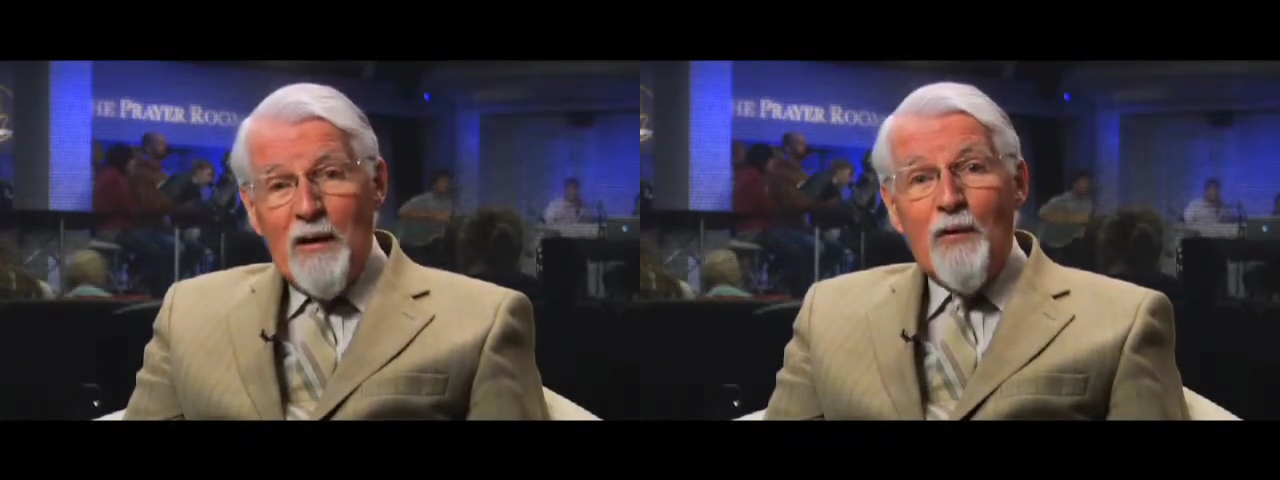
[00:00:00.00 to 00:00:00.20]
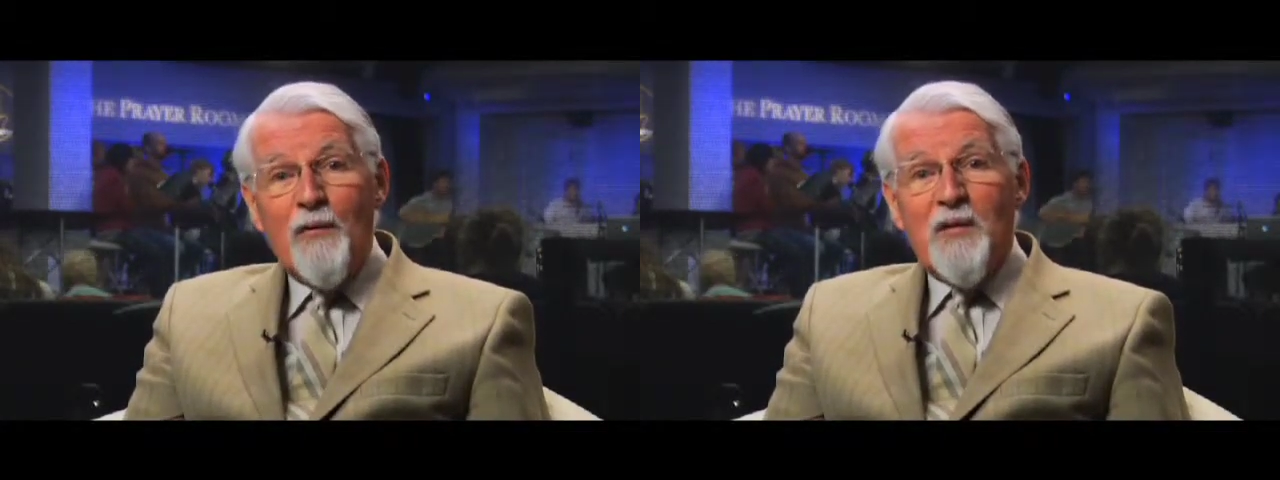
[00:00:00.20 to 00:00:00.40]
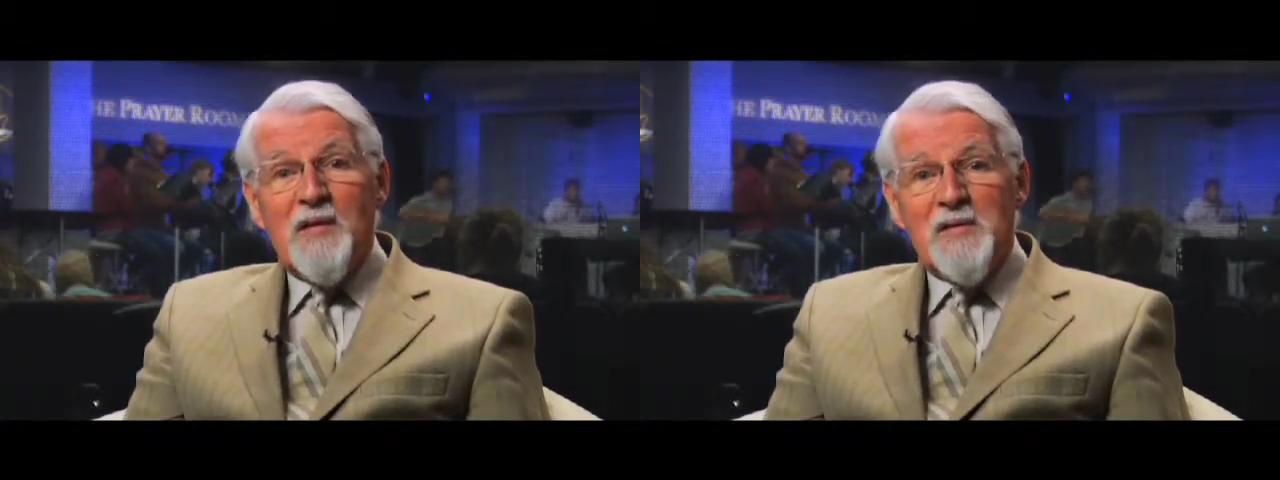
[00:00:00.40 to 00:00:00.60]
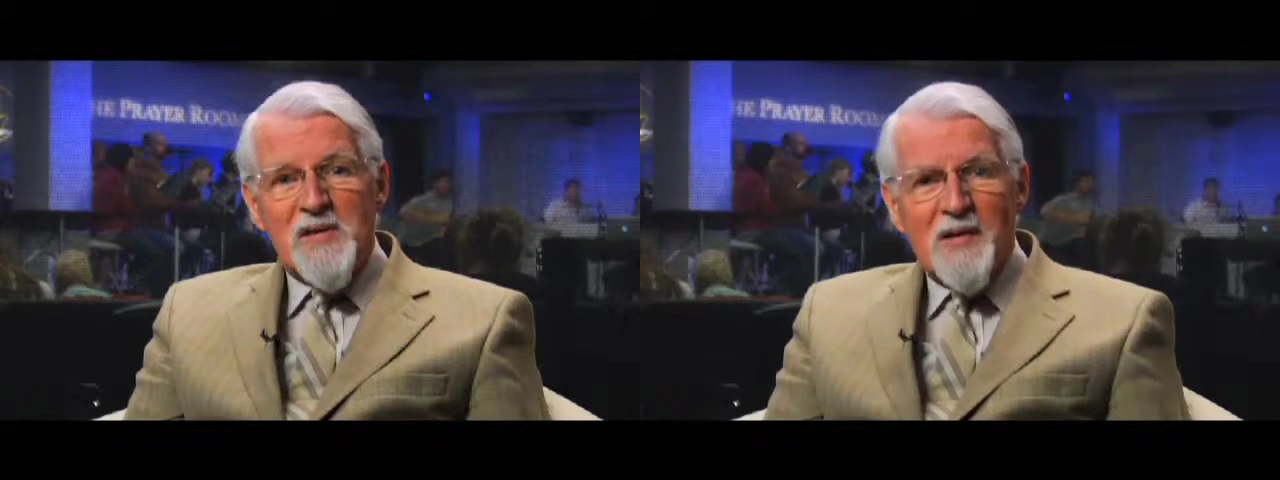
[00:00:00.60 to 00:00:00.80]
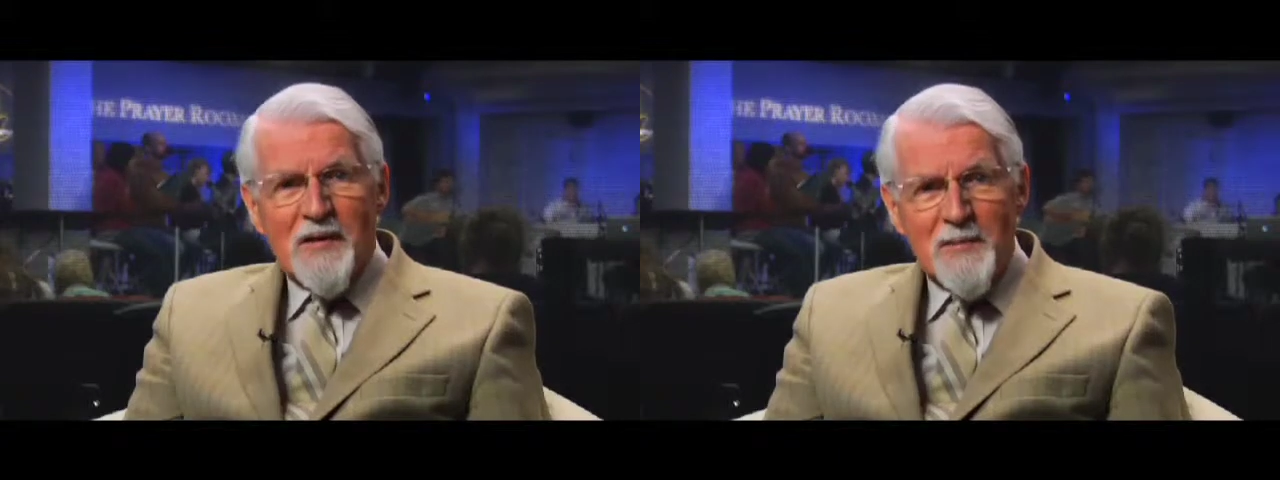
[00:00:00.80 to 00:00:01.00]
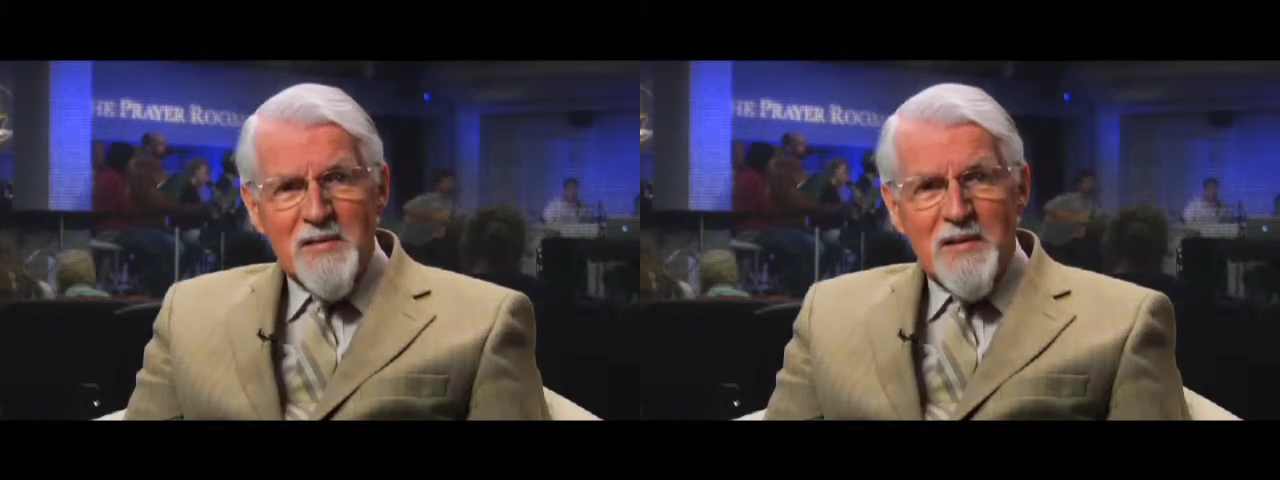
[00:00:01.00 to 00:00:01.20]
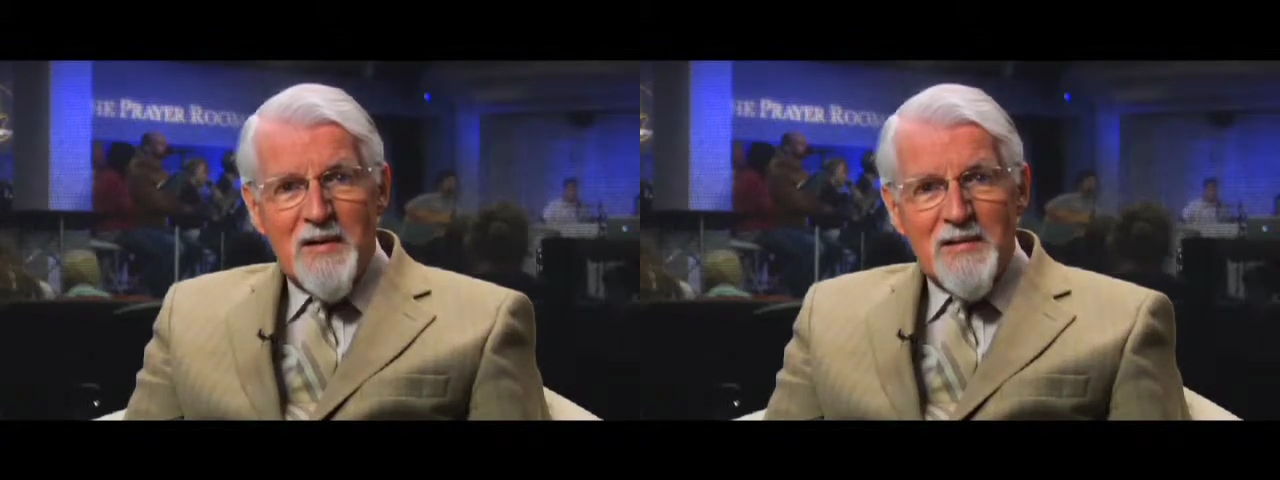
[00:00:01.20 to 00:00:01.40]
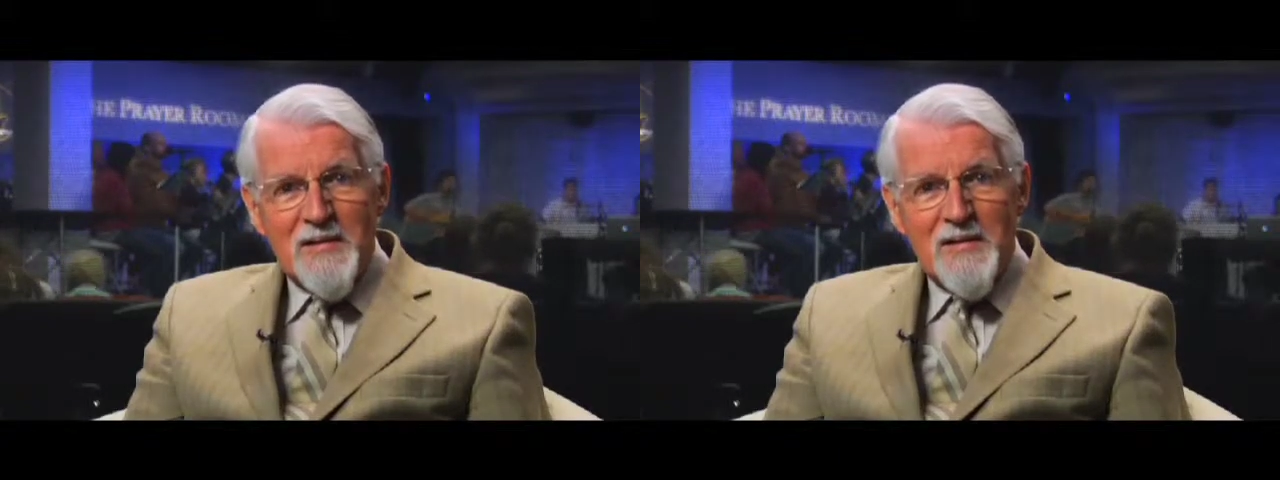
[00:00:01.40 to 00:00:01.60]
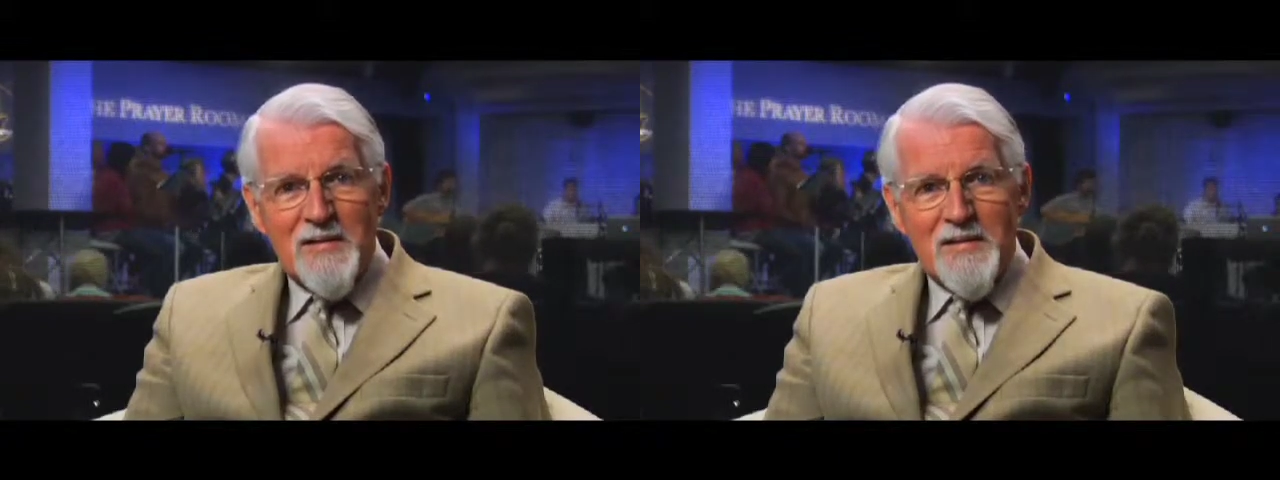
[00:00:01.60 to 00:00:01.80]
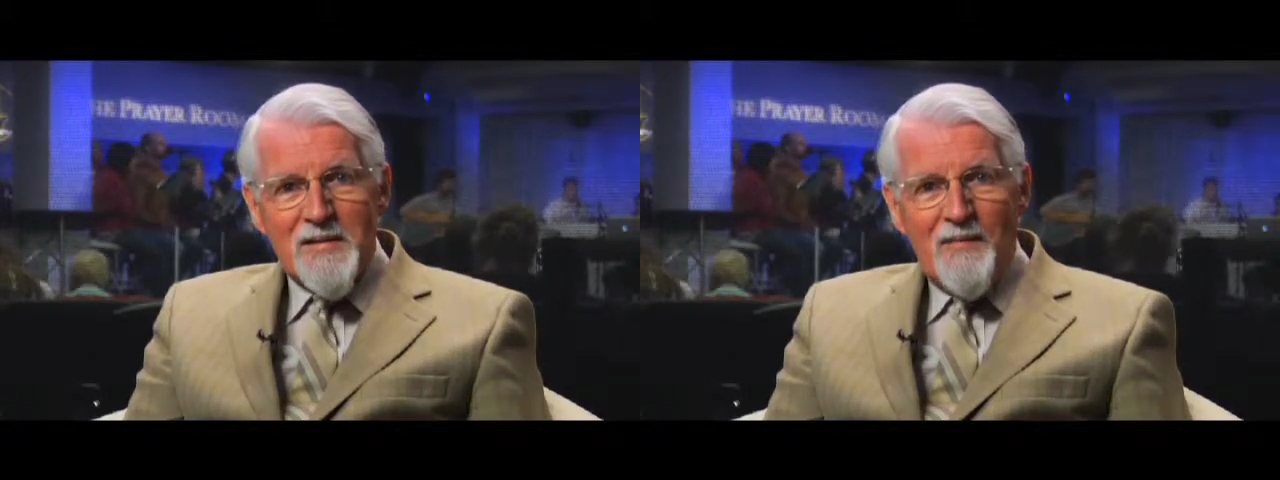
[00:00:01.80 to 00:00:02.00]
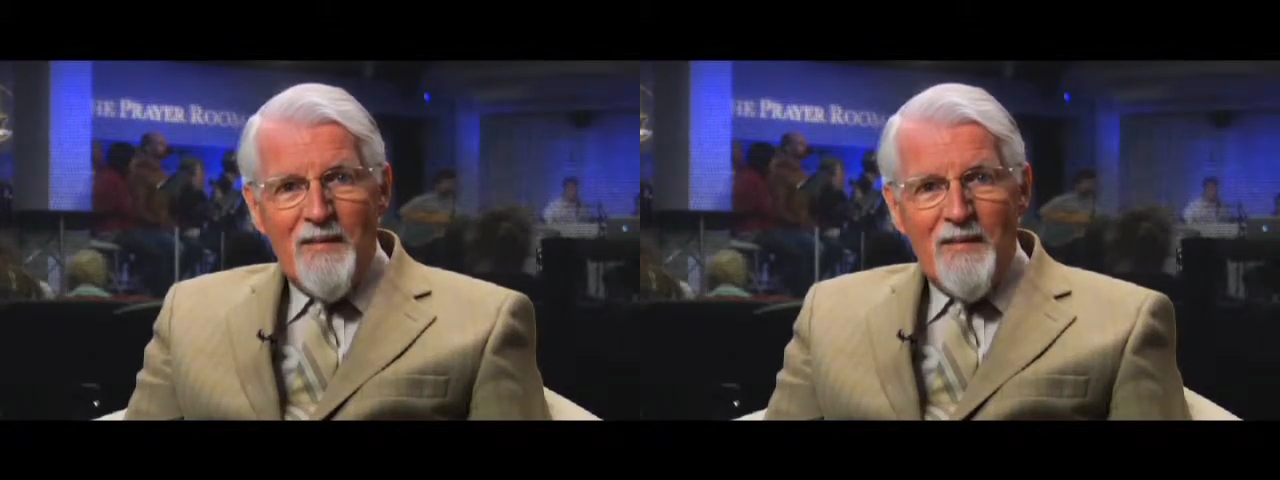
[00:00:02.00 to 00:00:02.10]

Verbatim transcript: over the circumstances.